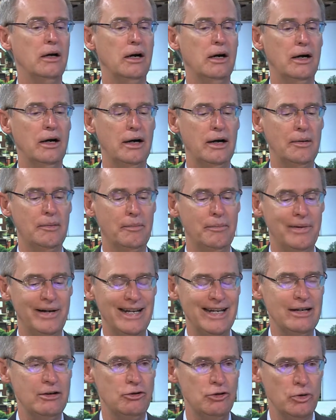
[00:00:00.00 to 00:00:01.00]
But
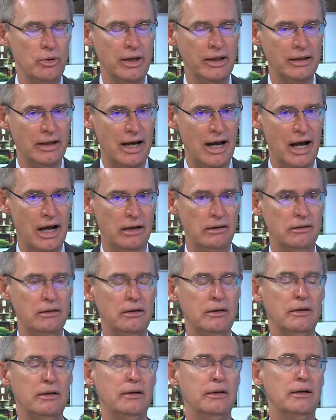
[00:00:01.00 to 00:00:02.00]
in doing that,
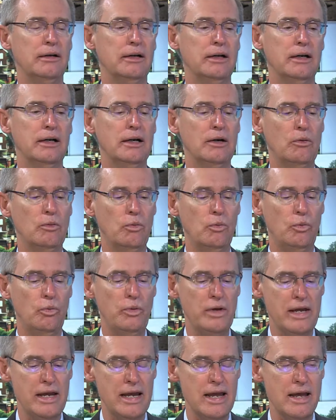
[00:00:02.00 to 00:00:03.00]

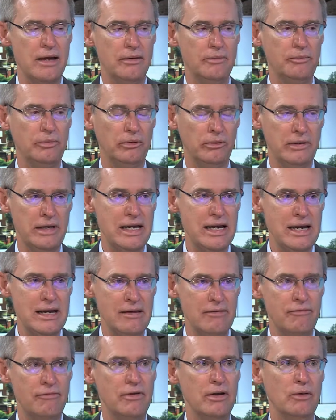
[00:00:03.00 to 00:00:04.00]
we
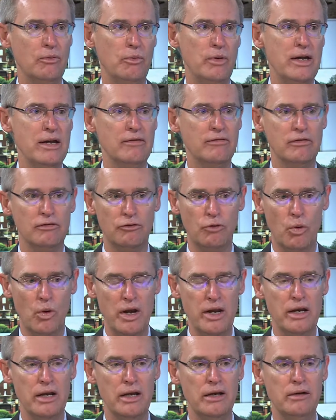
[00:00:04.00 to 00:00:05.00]
believe that we have
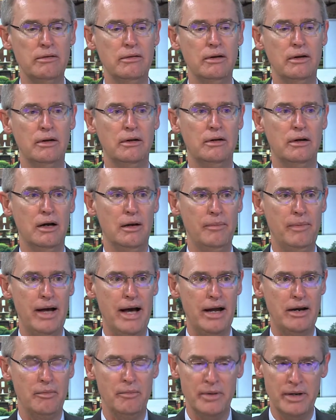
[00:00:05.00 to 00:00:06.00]
avoided
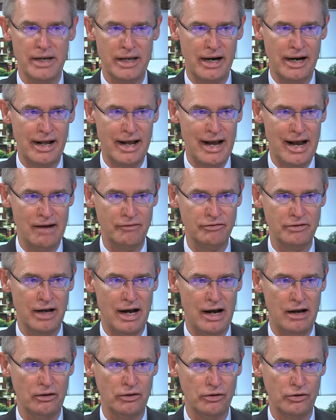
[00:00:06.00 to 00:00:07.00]
about $1.5 million
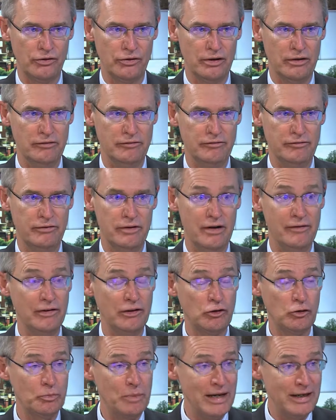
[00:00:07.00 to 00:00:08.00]
of
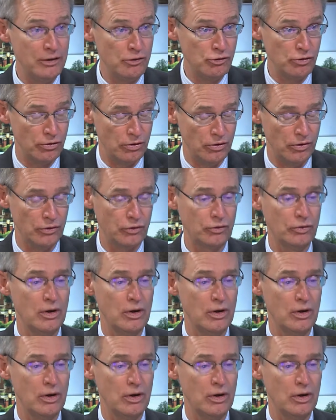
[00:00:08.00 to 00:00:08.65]
expenditures